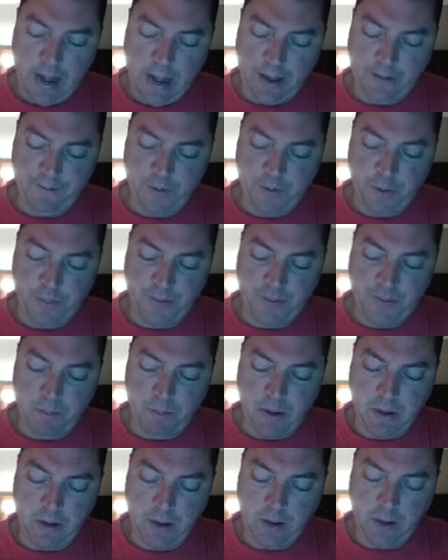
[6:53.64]
I felt that the
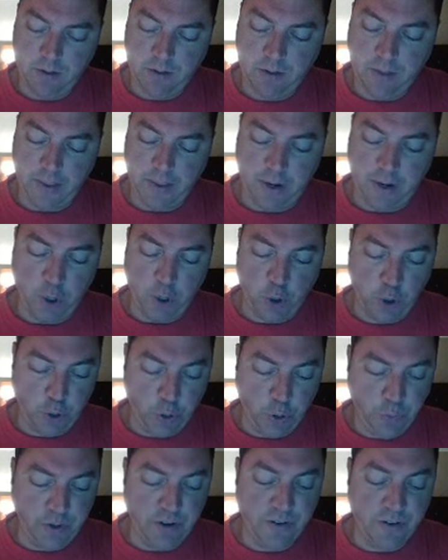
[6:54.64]
meetings that
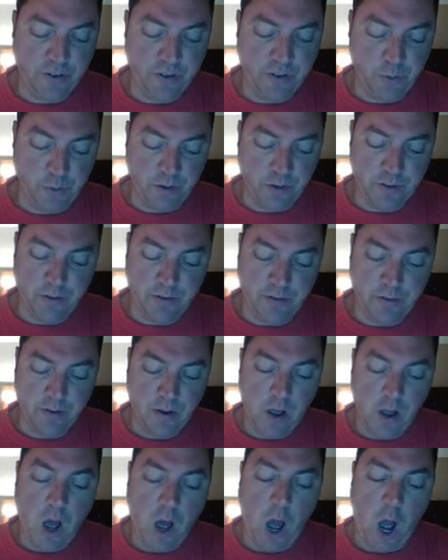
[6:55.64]
included students,
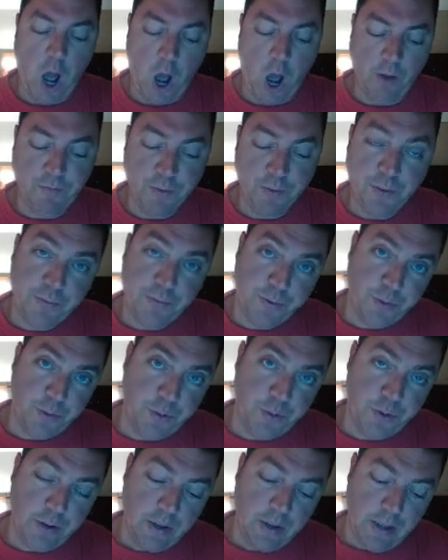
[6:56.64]
offered
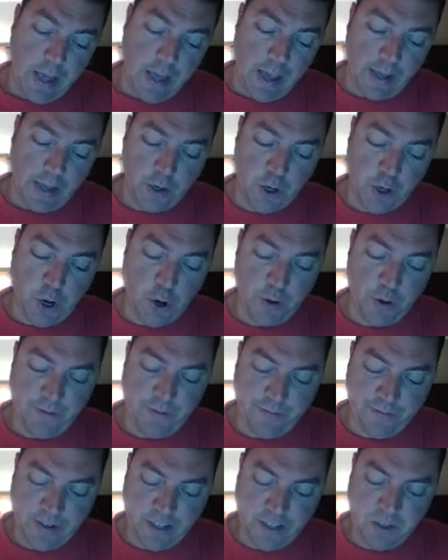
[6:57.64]
food, and occurred
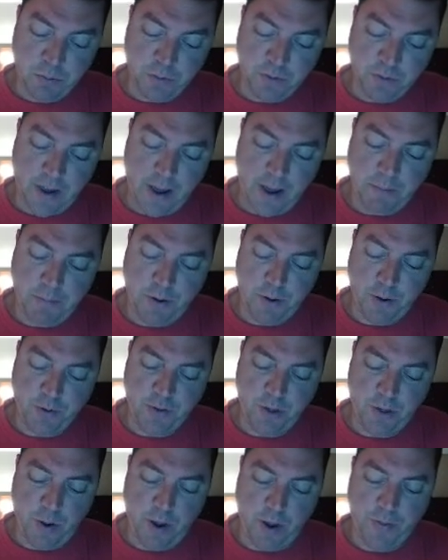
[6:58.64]
at flexible time
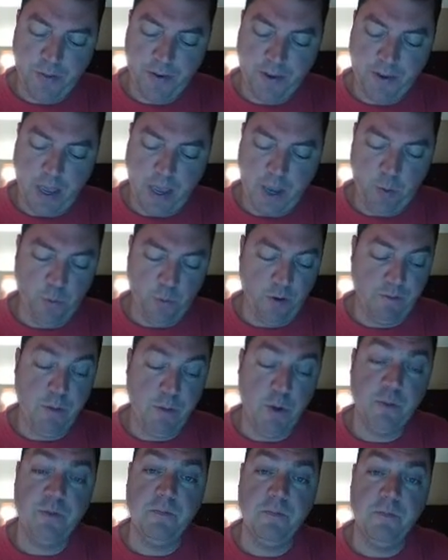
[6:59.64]
periods throughout the day were of
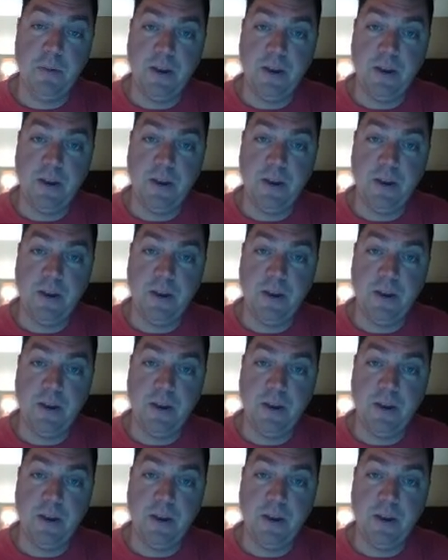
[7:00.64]
most